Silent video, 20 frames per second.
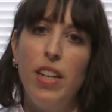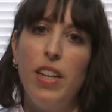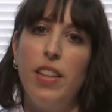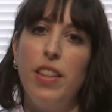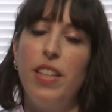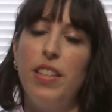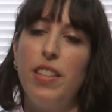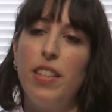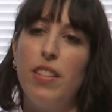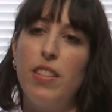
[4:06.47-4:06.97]

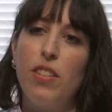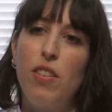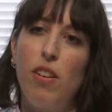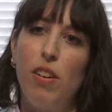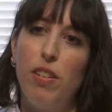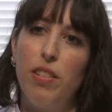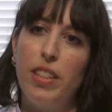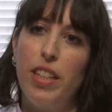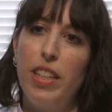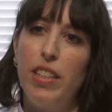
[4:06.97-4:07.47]
This is
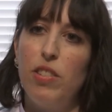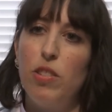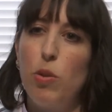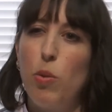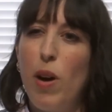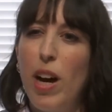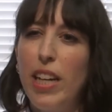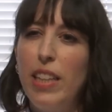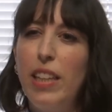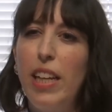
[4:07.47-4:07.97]
called a
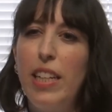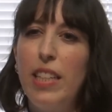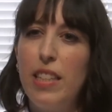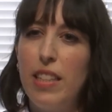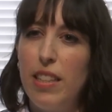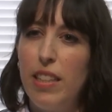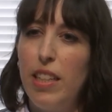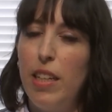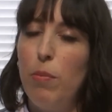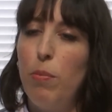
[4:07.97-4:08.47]
twilight
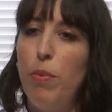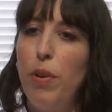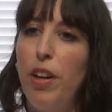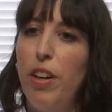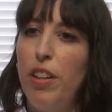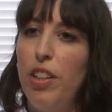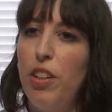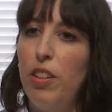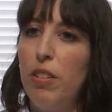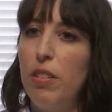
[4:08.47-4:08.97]
sleep,
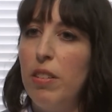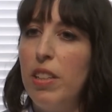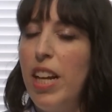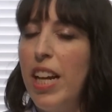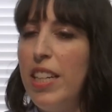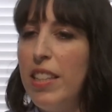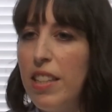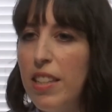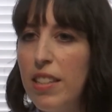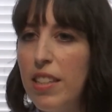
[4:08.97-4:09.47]
where you're
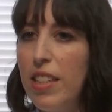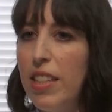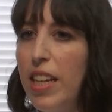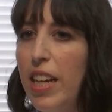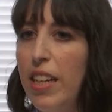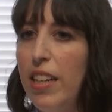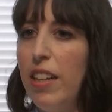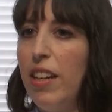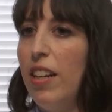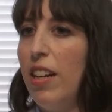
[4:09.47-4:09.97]
nice and
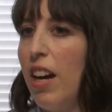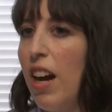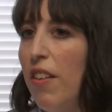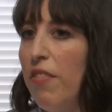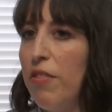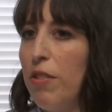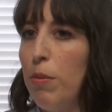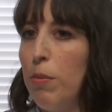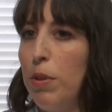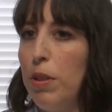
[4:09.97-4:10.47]
sedated and
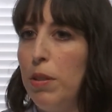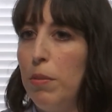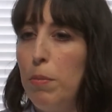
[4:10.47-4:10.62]
comfortable.